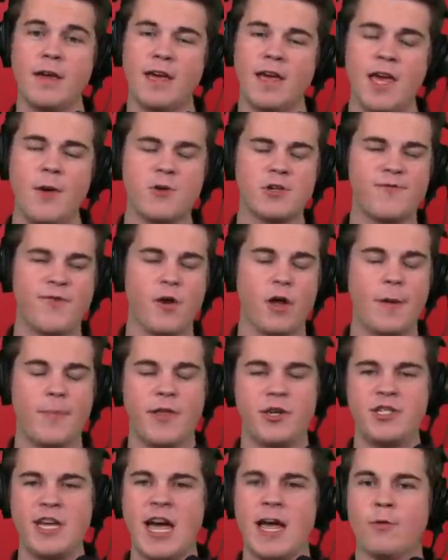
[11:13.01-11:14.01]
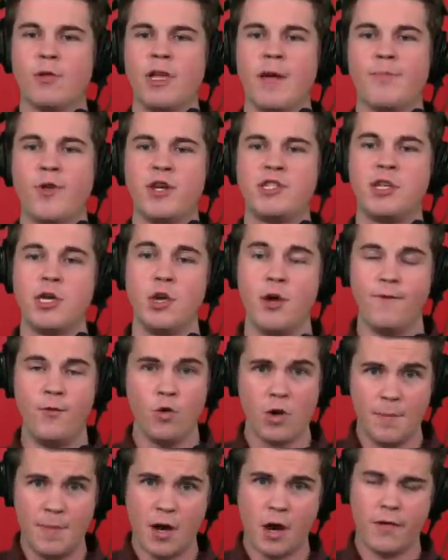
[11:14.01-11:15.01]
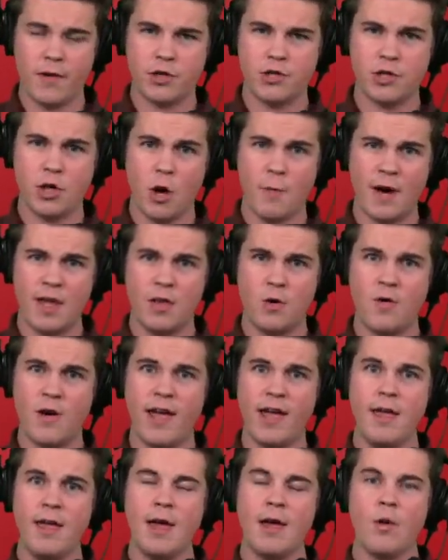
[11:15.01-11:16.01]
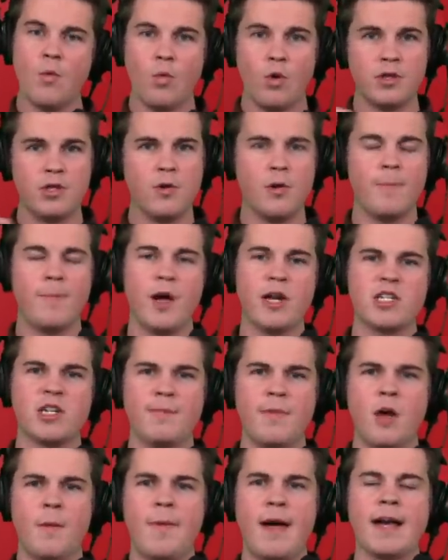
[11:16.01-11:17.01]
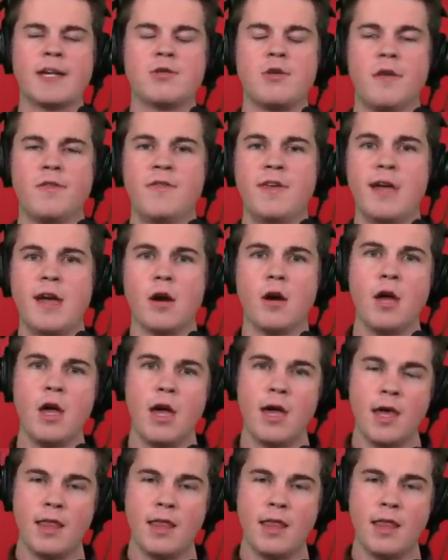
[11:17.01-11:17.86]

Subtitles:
He was filling up the chat. Really appreciate you. If you want to be on the show, by the way, we'll do a bunch of mailbags throughout the year.